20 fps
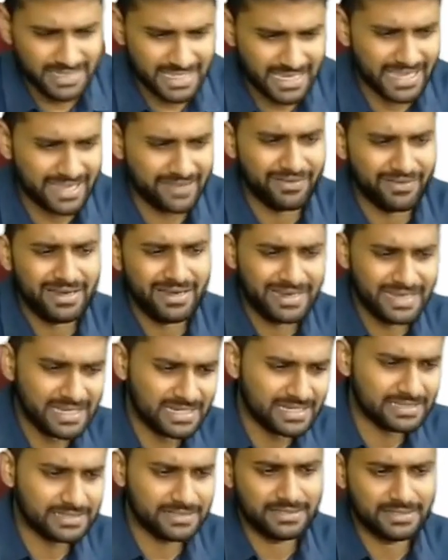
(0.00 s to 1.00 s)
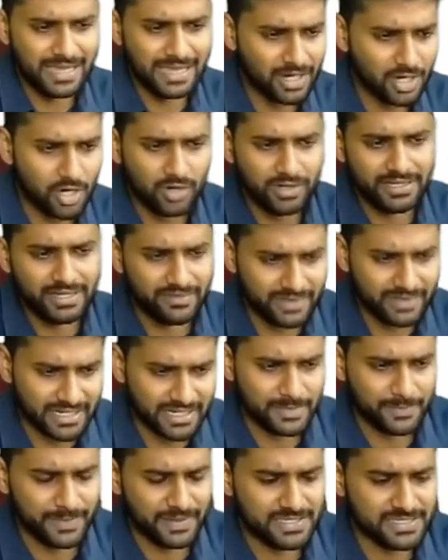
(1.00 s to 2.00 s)
they are not given
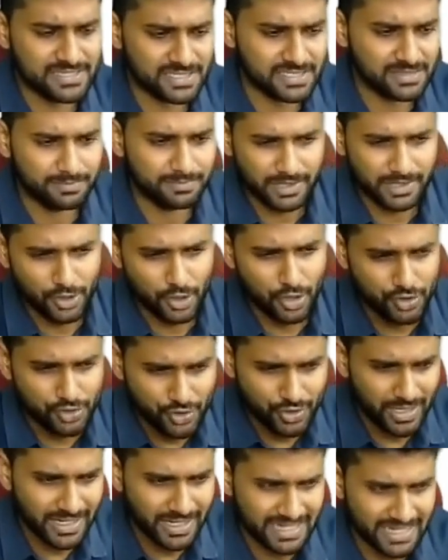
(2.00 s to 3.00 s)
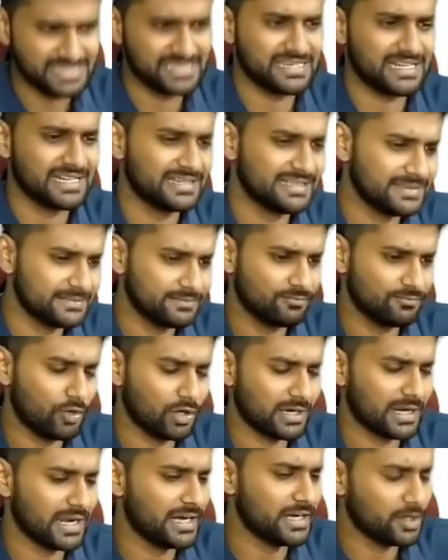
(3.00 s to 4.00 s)
any picture, but you should understand
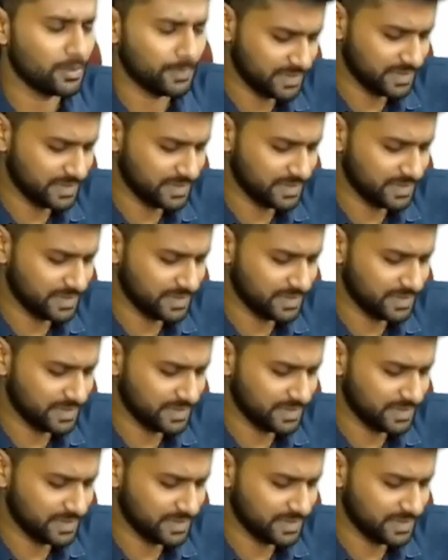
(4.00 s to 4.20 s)
what kind of